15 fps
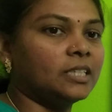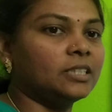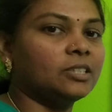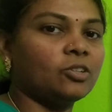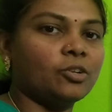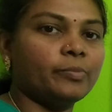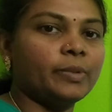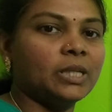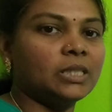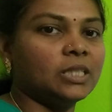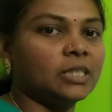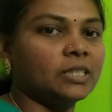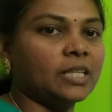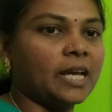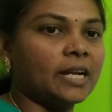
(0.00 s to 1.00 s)
or basic
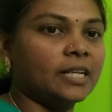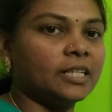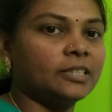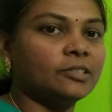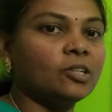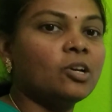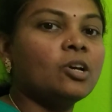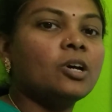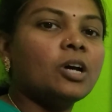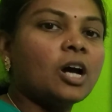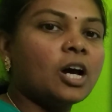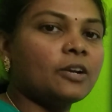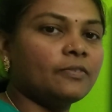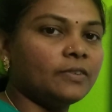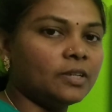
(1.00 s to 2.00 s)
salaries
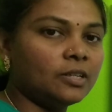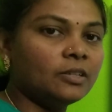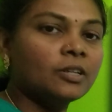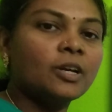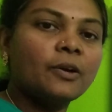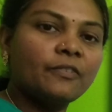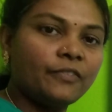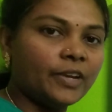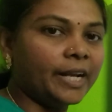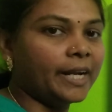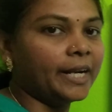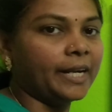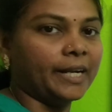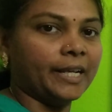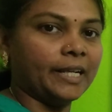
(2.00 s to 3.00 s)
or for fee
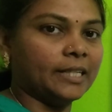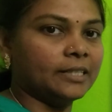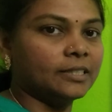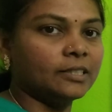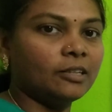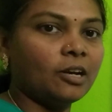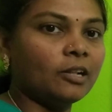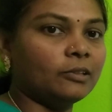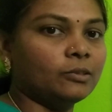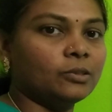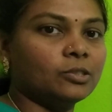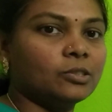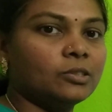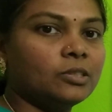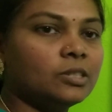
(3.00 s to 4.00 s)
details. All those.
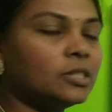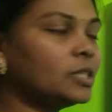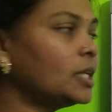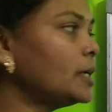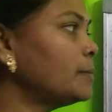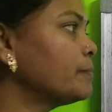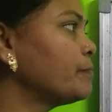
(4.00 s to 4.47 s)
Isn't it?